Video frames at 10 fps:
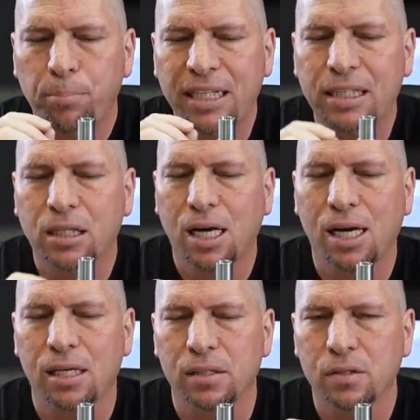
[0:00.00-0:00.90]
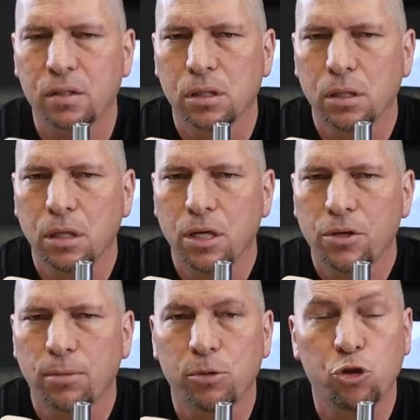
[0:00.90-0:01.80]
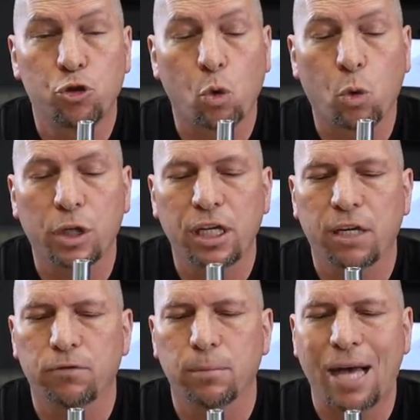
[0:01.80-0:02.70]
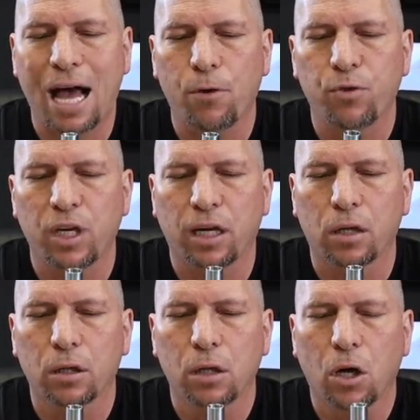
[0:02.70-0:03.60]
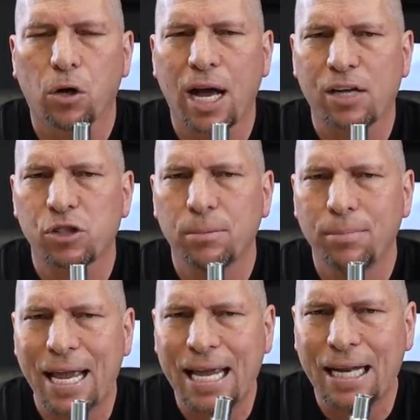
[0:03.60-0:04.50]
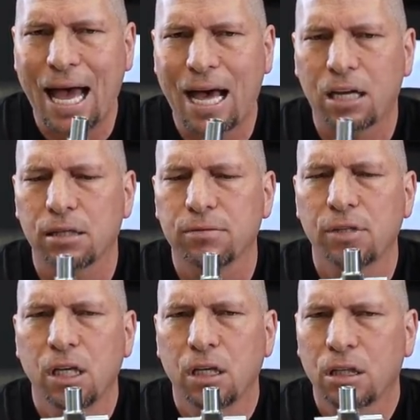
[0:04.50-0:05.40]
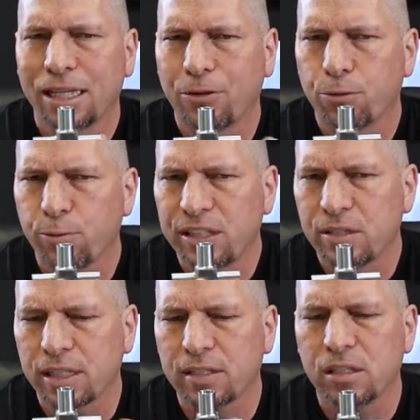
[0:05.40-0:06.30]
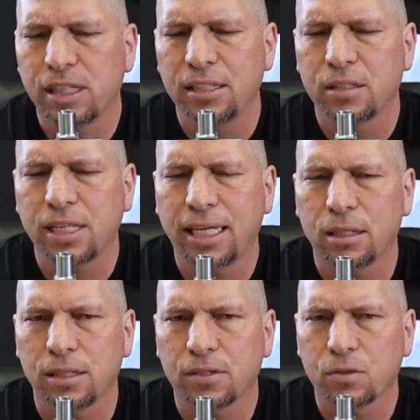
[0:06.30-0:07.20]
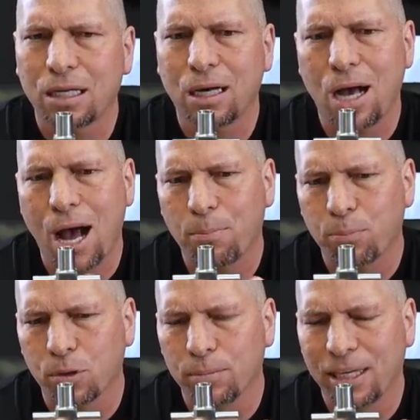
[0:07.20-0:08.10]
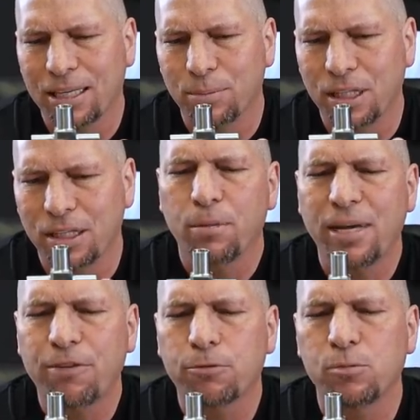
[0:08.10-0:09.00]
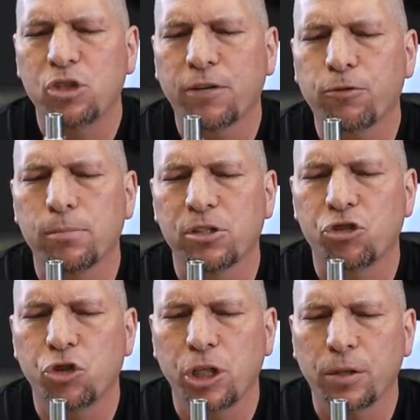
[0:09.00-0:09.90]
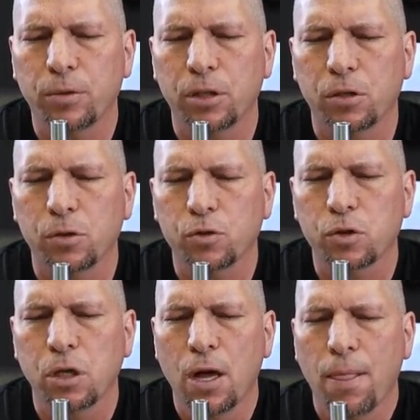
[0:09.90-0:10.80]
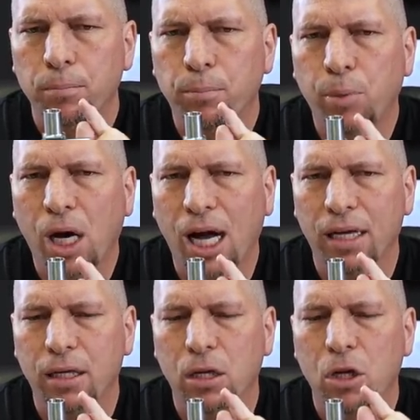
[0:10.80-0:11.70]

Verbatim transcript: Because the majority of them out there are actually made out of like 316 stainless, copper maybe. They're made from different materials, but